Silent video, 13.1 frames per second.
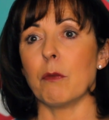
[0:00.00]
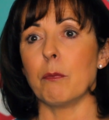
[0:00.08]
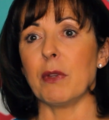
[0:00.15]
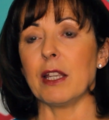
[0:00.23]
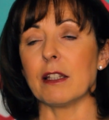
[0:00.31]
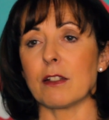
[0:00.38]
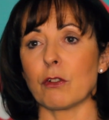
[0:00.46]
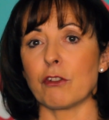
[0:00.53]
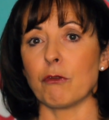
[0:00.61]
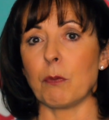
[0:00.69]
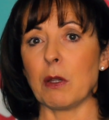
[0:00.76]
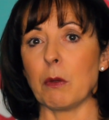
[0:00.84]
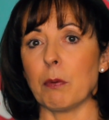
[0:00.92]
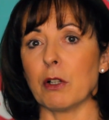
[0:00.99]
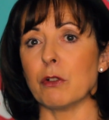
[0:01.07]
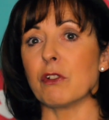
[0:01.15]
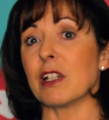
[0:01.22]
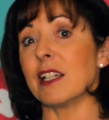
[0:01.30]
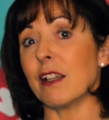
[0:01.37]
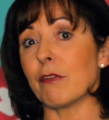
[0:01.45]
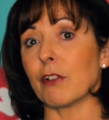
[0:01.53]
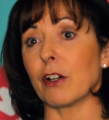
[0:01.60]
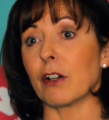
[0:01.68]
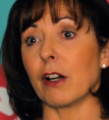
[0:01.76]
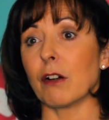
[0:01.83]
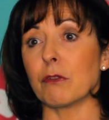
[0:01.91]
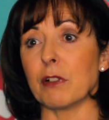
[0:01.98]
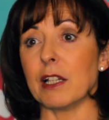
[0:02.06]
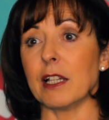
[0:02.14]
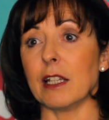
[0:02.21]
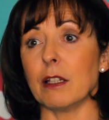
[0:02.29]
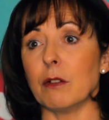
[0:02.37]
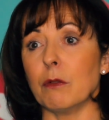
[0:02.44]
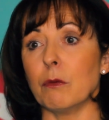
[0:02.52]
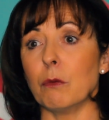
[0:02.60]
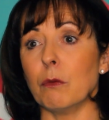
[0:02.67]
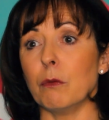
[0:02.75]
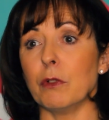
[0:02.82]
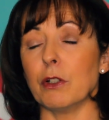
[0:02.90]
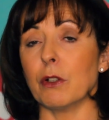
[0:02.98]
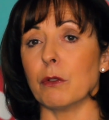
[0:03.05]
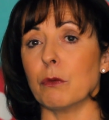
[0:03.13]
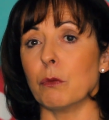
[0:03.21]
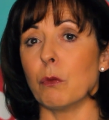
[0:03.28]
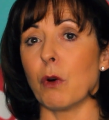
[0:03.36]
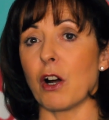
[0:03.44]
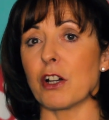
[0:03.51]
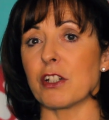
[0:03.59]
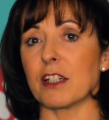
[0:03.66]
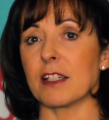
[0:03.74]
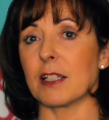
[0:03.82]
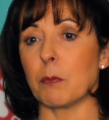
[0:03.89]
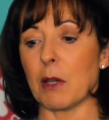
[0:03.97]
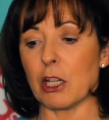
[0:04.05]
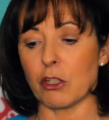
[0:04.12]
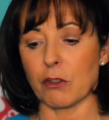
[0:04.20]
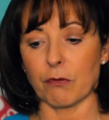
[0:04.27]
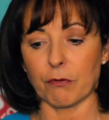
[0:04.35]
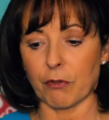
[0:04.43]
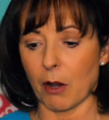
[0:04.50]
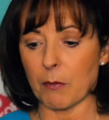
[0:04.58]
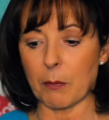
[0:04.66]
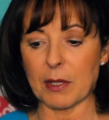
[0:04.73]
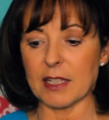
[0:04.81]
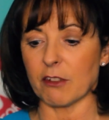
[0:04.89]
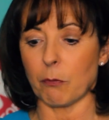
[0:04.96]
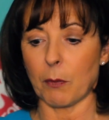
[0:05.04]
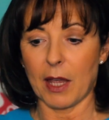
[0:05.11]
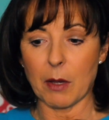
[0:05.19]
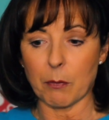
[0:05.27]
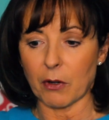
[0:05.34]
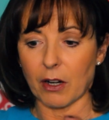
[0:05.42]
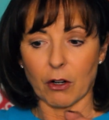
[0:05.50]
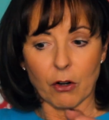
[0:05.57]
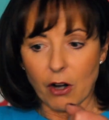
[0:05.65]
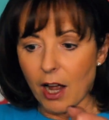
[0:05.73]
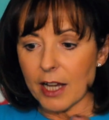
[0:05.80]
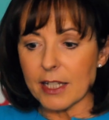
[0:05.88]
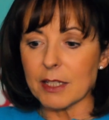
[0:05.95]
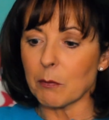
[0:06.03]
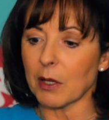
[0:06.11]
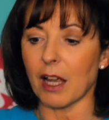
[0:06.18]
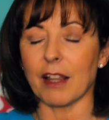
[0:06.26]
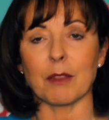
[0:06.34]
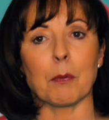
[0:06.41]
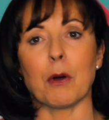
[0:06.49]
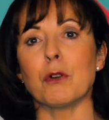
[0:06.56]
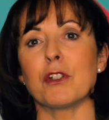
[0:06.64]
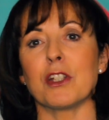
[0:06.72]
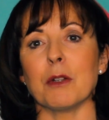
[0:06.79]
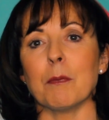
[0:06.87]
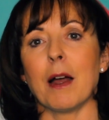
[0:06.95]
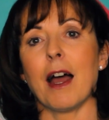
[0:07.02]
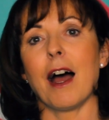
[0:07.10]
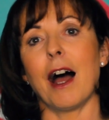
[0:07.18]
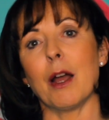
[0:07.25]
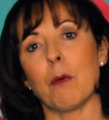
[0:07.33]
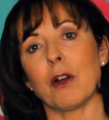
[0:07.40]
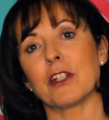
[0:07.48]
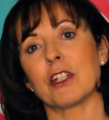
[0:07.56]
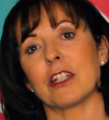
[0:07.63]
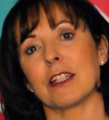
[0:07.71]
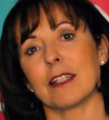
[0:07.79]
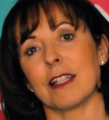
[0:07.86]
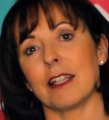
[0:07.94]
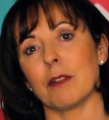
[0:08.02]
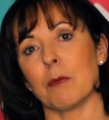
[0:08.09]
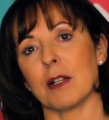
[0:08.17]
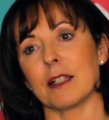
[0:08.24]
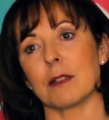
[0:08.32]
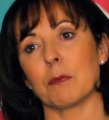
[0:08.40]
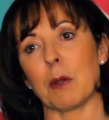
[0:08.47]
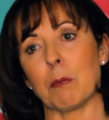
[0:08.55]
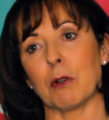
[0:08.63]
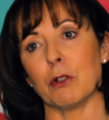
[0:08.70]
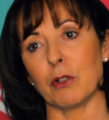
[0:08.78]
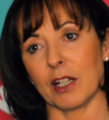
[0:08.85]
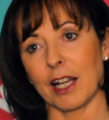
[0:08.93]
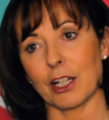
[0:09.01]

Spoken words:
being the sort of people who deliver a really, worded speech from a piece of paper or hiding behind the podium. I wanted to see them as people who can